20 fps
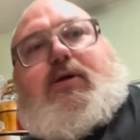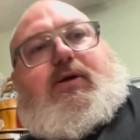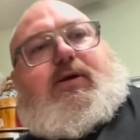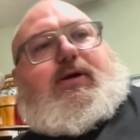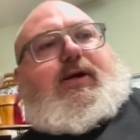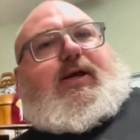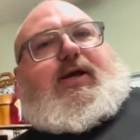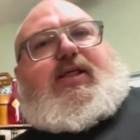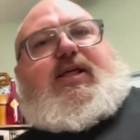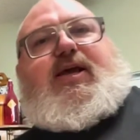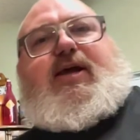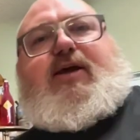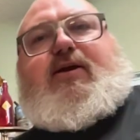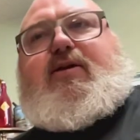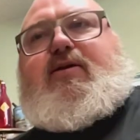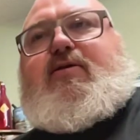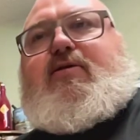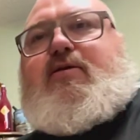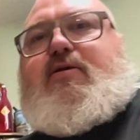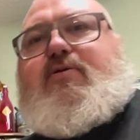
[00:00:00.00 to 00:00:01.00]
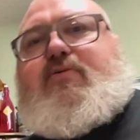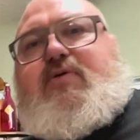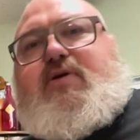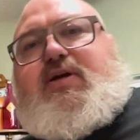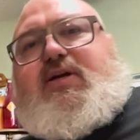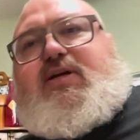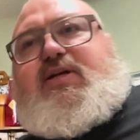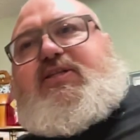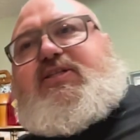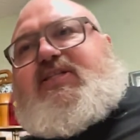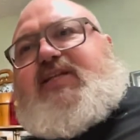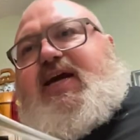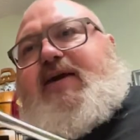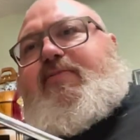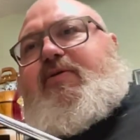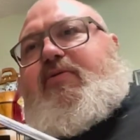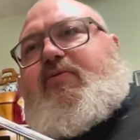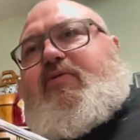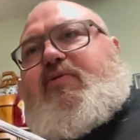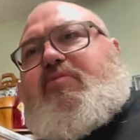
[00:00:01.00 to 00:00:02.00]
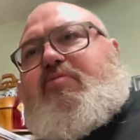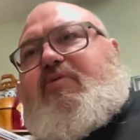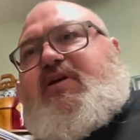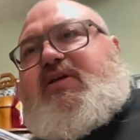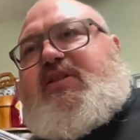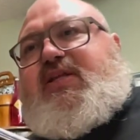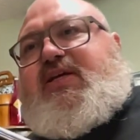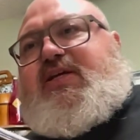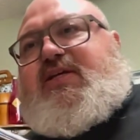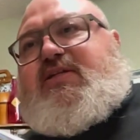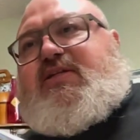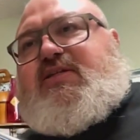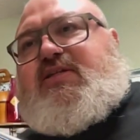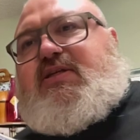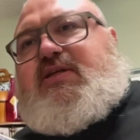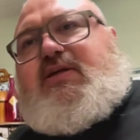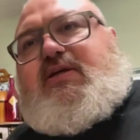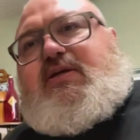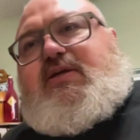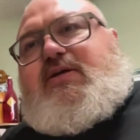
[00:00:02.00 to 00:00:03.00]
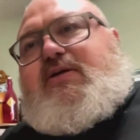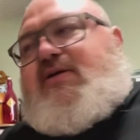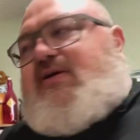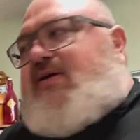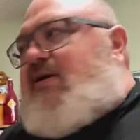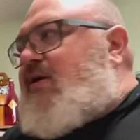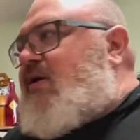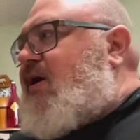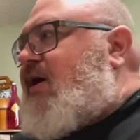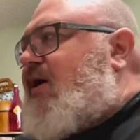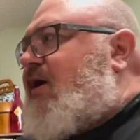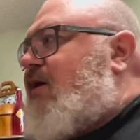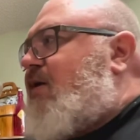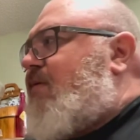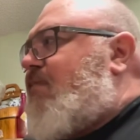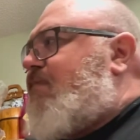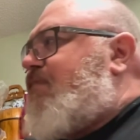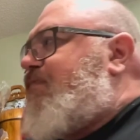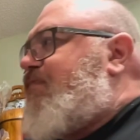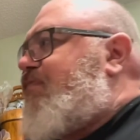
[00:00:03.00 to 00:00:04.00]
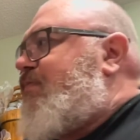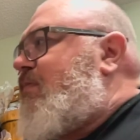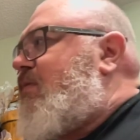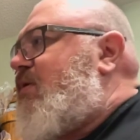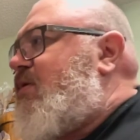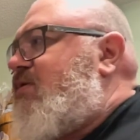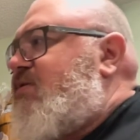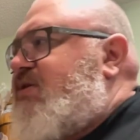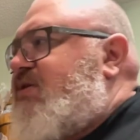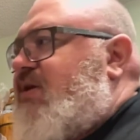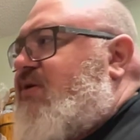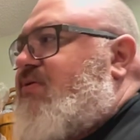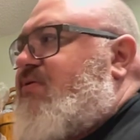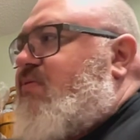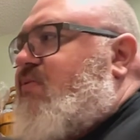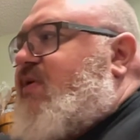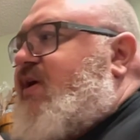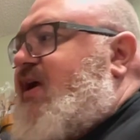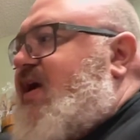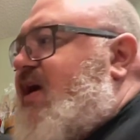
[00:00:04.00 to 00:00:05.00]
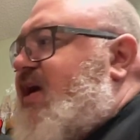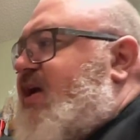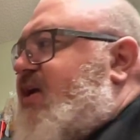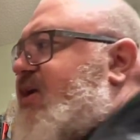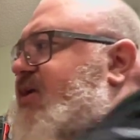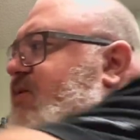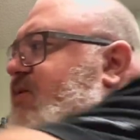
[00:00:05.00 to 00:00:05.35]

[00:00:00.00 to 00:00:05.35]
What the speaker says: And then we're going to stab it with one of these. So the way I do